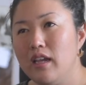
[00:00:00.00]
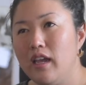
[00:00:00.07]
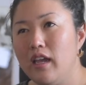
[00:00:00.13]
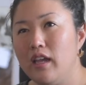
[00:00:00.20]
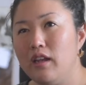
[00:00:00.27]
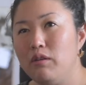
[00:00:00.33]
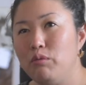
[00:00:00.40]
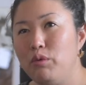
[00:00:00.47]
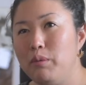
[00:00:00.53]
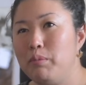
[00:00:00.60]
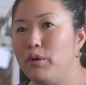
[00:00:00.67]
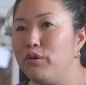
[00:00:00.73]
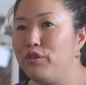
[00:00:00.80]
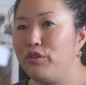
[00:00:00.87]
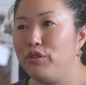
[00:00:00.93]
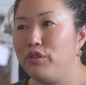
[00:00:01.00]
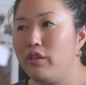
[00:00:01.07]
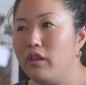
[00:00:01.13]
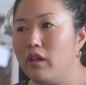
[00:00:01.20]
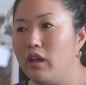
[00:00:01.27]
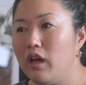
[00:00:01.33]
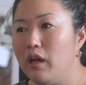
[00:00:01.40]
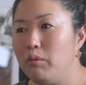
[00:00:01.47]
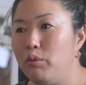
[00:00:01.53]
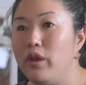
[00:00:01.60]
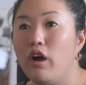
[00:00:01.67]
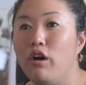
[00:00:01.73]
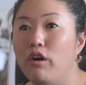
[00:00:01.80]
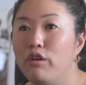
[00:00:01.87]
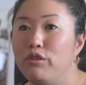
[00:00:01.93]
And we
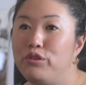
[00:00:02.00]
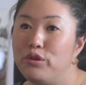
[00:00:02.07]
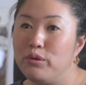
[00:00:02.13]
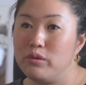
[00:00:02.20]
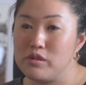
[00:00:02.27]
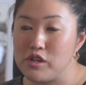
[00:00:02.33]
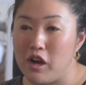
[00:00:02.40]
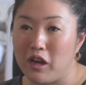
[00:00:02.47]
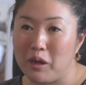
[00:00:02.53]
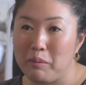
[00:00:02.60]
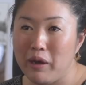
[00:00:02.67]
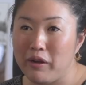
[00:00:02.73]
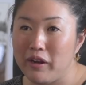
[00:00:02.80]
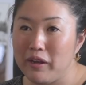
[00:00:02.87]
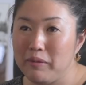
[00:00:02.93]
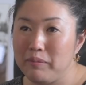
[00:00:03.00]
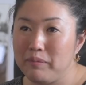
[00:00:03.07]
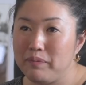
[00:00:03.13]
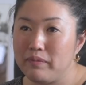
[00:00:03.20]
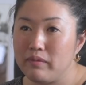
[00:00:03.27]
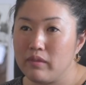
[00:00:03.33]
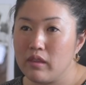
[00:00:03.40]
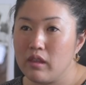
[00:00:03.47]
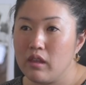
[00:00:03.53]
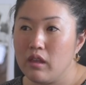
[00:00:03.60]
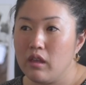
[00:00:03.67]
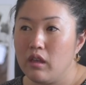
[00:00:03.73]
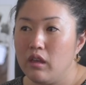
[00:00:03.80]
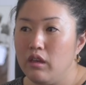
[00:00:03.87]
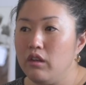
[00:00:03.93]
all don't talk about it.
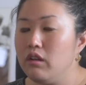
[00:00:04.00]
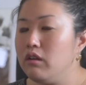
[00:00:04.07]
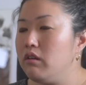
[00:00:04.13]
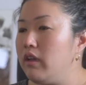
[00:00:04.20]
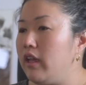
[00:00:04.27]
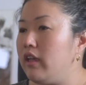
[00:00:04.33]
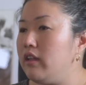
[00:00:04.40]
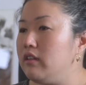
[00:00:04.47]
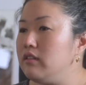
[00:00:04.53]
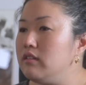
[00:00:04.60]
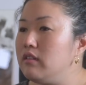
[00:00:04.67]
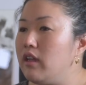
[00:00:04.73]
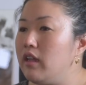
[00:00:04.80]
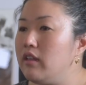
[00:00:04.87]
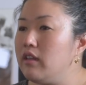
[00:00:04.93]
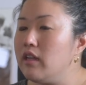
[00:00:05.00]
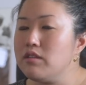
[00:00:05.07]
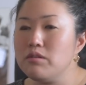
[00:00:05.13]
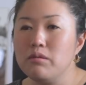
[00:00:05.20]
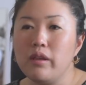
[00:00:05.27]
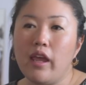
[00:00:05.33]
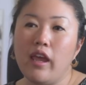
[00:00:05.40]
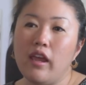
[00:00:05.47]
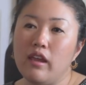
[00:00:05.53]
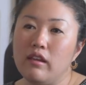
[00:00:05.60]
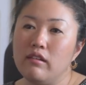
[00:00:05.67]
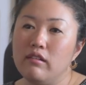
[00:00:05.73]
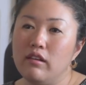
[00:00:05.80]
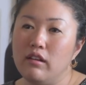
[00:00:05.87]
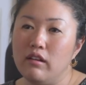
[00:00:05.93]
You know, and that's okay,
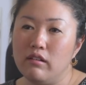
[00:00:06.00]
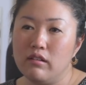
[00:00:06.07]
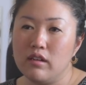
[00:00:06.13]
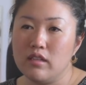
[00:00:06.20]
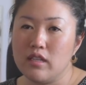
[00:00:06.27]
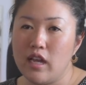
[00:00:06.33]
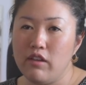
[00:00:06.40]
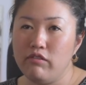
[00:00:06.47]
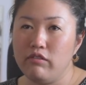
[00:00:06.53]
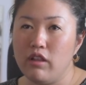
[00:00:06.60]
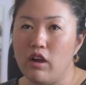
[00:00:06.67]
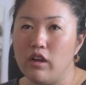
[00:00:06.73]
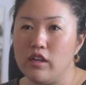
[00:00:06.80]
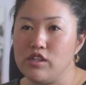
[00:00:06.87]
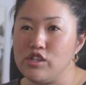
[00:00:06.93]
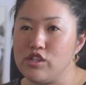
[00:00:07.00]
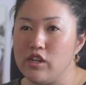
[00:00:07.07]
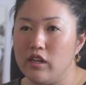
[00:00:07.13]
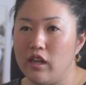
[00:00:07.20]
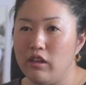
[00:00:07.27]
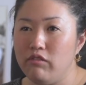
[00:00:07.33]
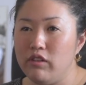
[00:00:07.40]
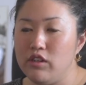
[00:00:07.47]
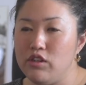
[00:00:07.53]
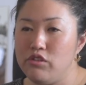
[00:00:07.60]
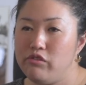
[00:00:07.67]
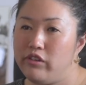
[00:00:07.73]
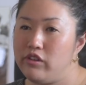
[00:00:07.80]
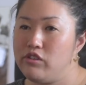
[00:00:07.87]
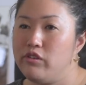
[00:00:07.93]
you know, because I've launched and I've
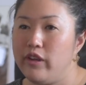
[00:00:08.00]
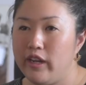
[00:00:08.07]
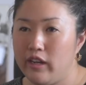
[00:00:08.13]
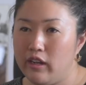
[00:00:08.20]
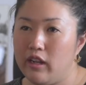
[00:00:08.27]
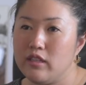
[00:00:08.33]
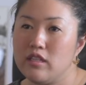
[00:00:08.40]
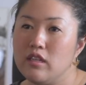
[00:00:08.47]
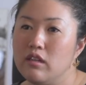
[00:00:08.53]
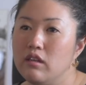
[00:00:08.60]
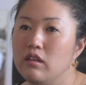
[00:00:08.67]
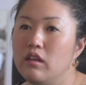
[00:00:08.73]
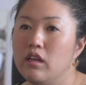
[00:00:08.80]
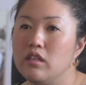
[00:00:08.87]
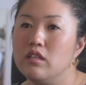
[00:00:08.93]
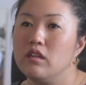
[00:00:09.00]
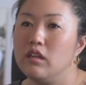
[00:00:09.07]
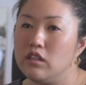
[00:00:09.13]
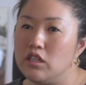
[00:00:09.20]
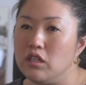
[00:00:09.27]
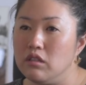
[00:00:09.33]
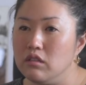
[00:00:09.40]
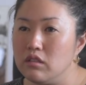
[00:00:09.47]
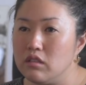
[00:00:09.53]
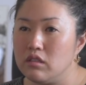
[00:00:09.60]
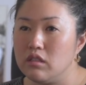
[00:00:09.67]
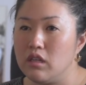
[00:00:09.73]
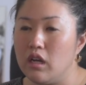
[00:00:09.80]
individuated as an adult.